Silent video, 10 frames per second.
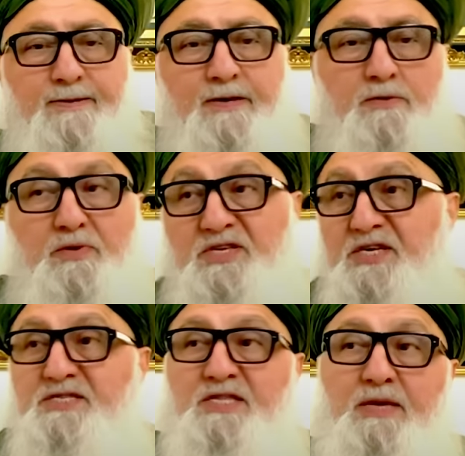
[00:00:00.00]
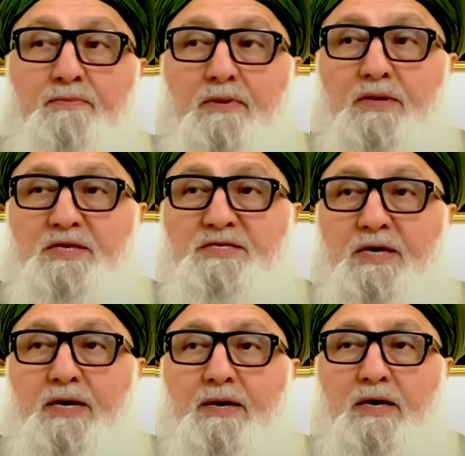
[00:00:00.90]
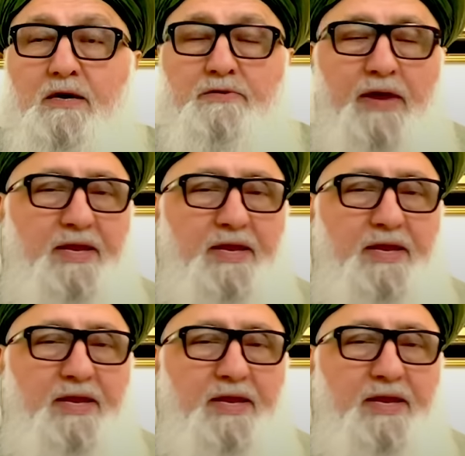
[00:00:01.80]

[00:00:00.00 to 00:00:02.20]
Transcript: which is, the, is a great